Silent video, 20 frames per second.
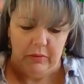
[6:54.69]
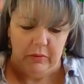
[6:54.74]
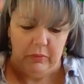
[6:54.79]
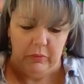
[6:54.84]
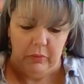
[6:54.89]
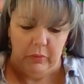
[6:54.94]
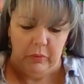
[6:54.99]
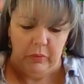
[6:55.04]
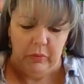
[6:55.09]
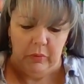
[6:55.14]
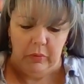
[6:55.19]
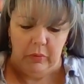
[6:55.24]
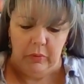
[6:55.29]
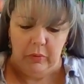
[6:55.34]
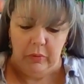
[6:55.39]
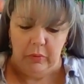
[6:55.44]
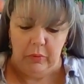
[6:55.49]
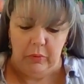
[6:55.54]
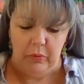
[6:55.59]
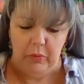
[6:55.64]

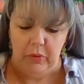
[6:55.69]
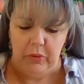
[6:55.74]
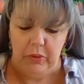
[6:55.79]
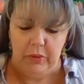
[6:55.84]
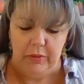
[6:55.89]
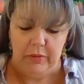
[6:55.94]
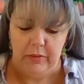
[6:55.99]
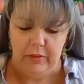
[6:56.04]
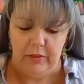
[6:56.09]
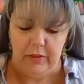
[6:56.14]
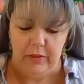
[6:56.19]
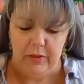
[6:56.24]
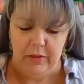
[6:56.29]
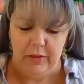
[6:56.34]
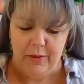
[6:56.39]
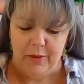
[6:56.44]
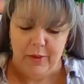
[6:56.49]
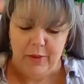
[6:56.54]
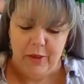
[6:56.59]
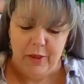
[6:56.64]
Oh,
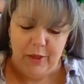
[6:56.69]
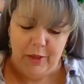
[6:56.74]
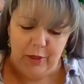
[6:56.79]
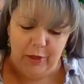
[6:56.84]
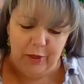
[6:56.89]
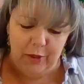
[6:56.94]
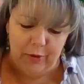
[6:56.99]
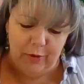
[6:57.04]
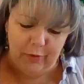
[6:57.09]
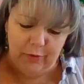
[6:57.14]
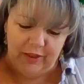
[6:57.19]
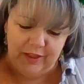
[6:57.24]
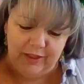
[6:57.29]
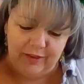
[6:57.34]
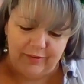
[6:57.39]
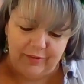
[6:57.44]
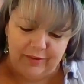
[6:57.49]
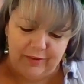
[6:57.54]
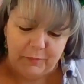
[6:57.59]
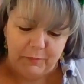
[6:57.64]
you know,
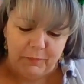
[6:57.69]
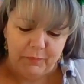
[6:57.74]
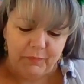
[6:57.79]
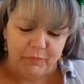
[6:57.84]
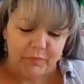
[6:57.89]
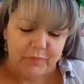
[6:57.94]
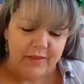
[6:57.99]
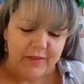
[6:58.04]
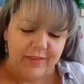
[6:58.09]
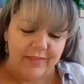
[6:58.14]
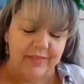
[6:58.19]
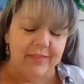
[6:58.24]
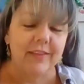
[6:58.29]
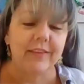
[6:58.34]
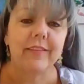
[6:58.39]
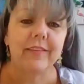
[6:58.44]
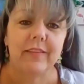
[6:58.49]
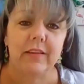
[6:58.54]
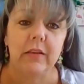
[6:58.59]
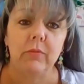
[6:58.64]
this
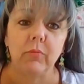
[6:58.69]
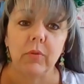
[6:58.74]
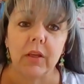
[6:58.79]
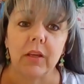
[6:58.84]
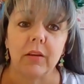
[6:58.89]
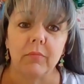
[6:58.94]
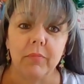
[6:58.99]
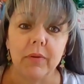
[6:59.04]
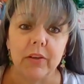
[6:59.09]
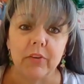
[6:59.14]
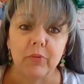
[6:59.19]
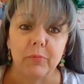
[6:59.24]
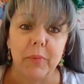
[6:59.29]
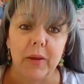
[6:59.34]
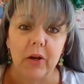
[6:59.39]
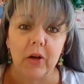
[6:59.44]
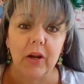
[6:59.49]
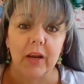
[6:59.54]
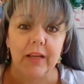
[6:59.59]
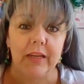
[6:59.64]
seemed like a much
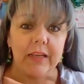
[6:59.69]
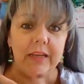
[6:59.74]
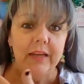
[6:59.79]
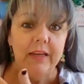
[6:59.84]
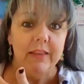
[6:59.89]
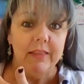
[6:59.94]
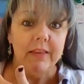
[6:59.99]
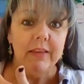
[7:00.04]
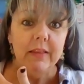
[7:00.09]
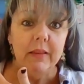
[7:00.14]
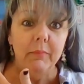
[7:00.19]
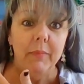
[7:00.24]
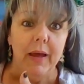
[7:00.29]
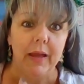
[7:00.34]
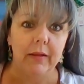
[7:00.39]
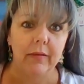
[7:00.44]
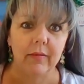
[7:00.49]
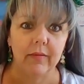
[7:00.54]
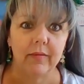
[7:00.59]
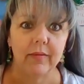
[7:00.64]
better idea than the
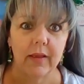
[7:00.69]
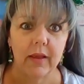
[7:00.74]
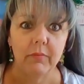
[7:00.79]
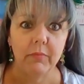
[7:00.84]
buttons.